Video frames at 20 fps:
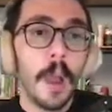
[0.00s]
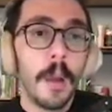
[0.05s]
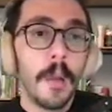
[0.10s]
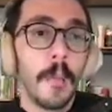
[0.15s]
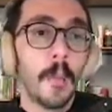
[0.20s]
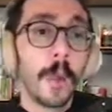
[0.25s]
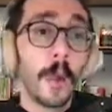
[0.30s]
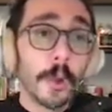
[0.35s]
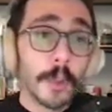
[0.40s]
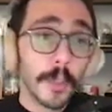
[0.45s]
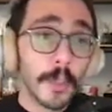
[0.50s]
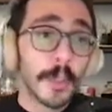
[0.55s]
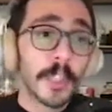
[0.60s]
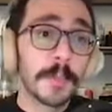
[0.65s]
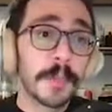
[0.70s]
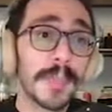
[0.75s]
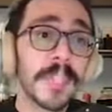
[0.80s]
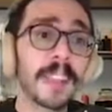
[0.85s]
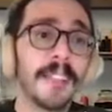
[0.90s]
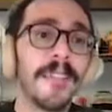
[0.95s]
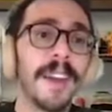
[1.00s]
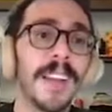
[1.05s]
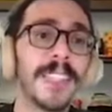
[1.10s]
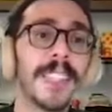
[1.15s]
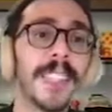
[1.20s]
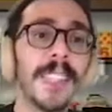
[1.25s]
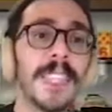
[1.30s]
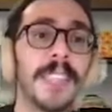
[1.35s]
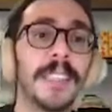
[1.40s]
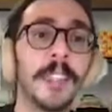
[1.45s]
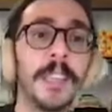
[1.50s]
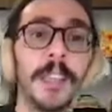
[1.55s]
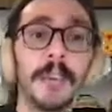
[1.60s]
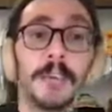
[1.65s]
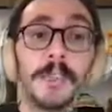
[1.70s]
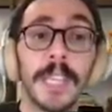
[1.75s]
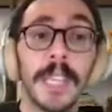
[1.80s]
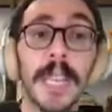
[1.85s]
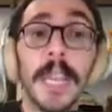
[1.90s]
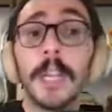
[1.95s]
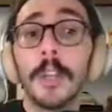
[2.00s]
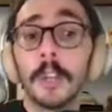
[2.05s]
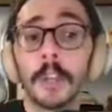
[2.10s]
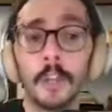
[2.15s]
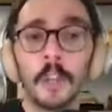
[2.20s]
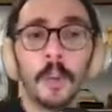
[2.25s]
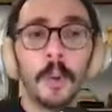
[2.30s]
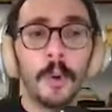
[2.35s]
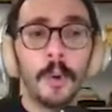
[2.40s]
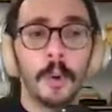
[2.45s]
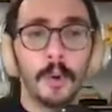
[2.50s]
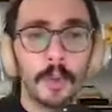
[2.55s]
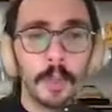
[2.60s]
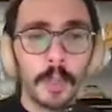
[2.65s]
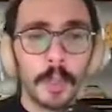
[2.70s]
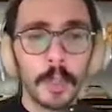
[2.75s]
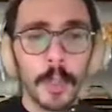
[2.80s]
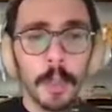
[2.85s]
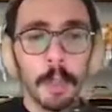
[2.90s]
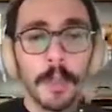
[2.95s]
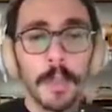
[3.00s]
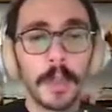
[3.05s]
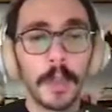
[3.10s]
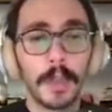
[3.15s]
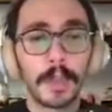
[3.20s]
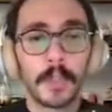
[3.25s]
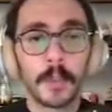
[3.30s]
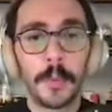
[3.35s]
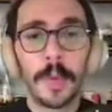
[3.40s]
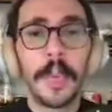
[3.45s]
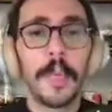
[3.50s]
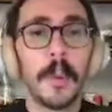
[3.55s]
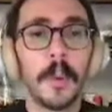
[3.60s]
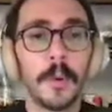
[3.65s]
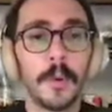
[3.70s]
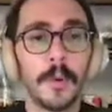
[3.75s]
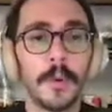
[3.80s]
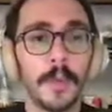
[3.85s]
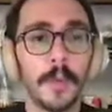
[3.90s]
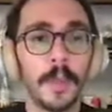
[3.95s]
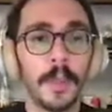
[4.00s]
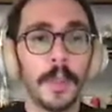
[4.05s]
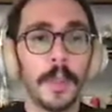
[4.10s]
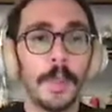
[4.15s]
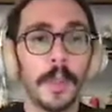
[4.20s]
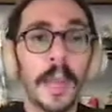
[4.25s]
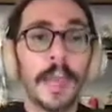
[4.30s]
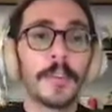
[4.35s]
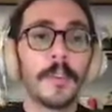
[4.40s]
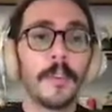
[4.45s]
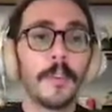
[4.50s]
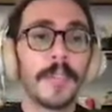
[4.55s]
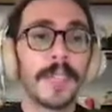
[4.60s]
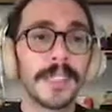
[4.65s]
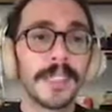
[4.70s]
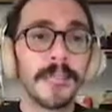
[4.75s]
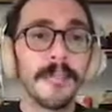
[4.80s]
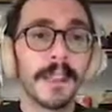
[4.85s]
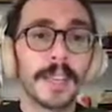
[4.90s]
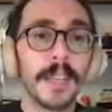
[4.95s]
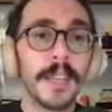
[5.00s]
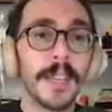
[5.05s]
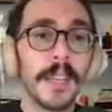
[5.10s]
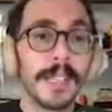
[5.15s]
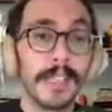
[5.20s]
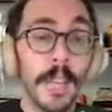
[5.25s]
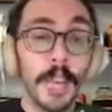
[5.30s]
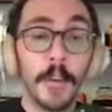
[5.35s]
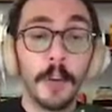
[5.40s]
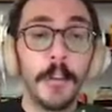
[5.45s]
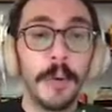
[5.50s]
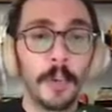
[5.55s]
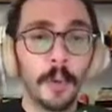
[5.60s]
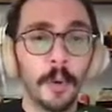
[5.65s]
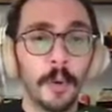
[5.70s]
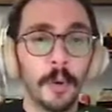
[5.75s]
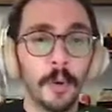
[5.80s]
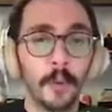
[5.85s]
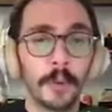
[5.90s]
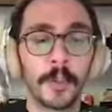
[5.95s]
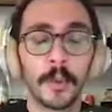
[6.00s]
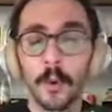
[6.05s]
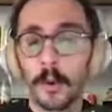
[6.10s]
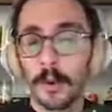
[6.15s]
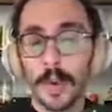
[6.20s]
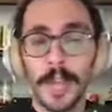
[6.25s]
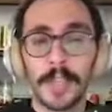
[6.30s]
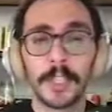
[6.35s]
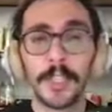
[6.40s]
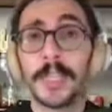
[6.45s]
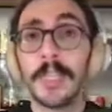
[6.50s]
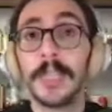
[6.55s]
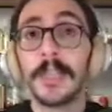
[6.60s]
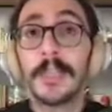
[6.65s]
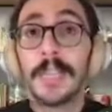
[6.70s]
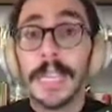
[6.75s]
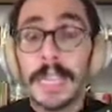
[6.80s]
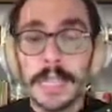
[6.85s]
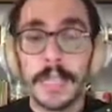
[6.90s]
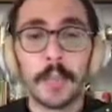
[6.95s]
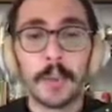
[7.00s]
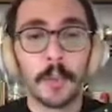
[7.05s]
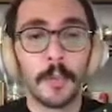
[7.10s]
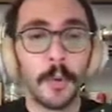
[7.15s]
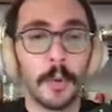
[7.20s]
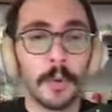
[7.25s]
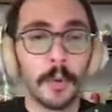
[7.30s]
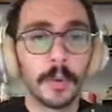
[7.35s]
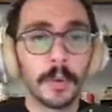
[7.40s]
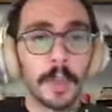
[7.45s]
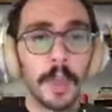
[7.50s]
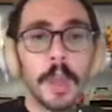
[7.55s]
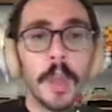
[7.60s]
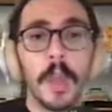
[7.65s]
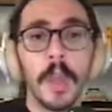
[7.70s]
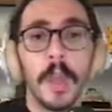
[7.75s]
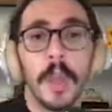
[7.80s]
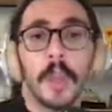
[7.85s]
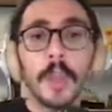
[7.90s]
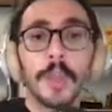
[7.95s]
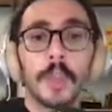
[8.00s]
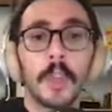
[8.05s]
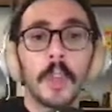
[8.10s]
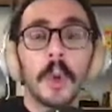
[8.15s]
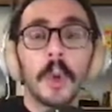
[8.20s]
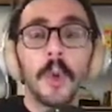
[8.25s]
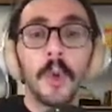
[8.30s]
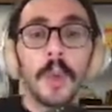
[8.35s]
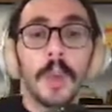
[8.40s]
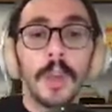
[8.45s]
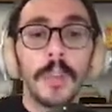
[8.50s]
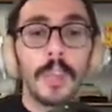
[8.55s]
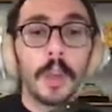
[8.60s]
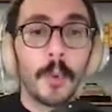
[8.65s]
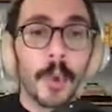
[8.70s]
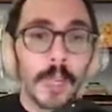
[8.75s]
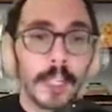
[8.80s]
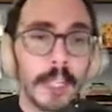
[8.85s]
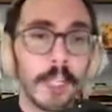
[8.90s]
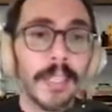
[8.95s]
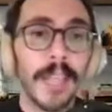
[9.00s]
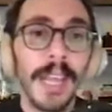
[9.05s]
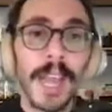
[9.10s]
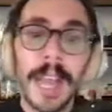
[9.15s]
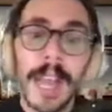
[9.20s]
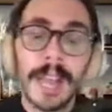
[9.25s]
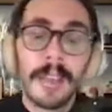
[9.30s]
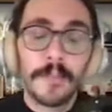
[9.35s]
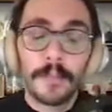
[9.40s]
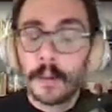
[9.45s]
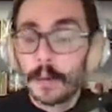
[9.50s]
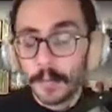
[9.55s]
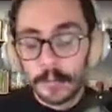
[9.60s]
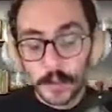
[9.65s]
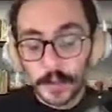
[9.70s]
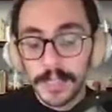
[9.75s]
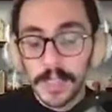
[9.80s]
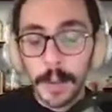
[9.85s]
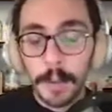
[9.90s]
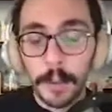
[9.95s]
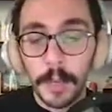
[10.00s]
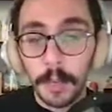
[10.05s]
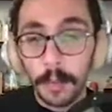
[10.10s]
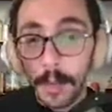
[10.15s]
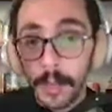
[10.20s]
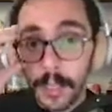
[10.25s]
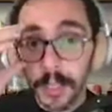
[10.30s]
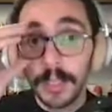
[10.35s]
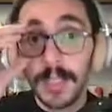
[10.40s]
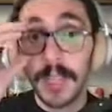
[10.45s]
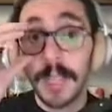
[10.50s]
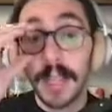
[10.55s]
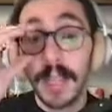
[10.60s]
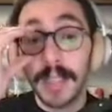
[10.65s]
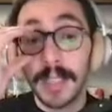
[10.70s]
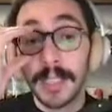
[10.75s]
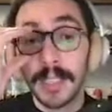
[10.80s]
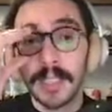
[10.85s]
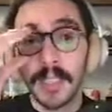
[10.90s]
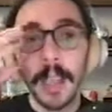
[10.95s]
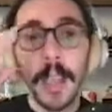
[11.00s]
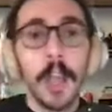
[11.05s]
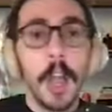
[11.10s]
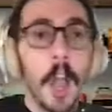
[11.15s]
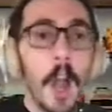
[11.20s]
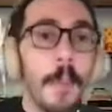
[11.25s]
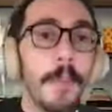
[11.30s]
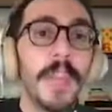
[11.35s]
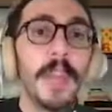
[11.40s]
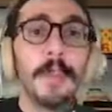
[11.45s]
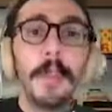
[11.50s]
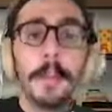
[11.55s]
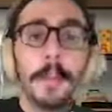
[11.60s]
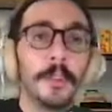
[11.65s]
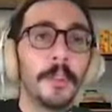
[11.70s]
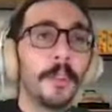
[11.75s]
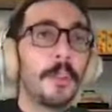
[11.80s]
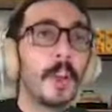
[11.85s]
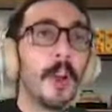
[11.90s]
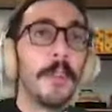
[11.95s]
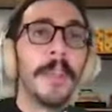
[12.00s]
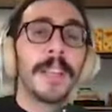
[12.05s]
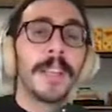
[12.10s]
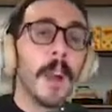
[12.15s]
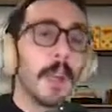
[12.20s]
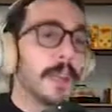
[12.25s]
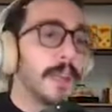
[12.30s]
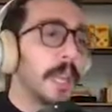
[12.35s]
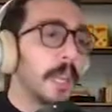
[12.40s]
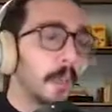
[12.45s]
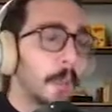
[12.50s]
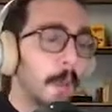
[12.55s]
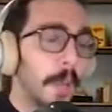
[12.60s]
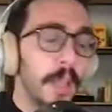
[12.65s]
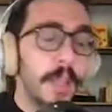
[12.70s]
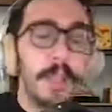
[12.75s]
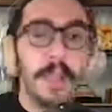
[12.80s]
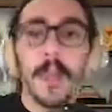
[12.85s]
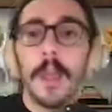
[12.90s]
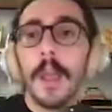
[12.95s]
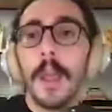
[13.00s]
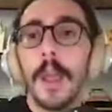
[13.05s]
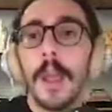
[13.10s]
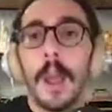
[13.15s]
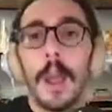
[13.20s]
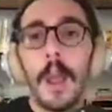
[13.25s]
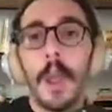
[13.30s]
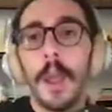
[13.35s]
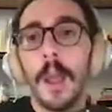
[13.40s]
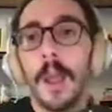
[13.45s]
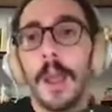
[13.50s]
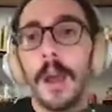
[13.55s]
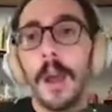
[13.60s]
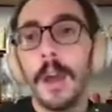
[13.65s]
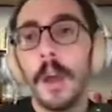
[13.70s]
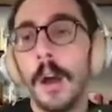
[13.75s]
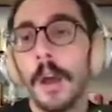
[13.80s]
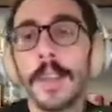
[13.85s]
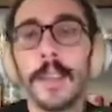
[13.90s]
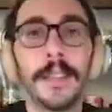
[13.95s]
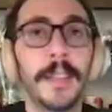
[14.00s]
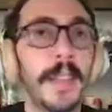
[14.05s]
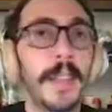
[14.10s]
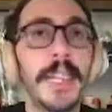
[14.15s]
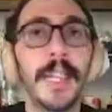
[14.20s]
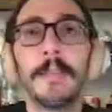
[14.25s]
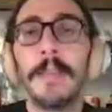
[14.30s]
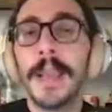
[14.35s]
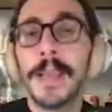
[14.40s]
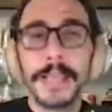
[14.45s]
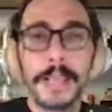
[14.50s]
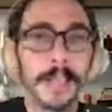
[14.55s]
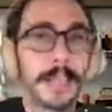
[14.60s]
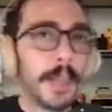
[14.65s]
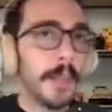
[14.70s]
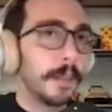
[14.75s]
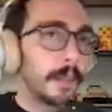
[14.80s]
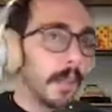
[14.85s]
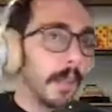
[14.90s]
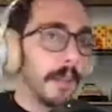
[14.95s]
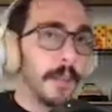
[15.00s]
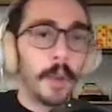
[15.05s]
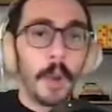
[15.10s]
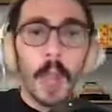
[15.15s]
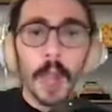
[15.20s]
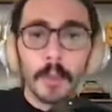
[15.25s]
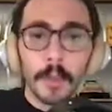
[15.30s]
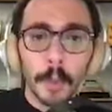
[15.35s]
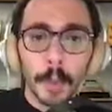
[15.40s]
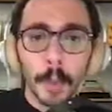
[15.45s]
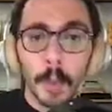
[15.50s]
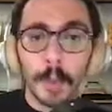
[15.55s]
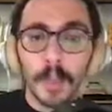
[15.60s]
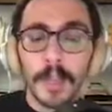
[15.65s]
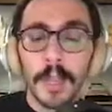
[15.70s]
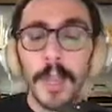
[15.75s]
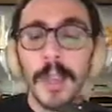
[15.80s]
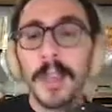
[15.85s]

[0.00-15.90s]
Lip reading: We also specified the need to use English numerals because Twilio, the platform, doesn't recognize Arabic numerals or actually Indian numerals. So the question that, for example, the question that asks how many people do you come in contact with on a daily basis outside of your household,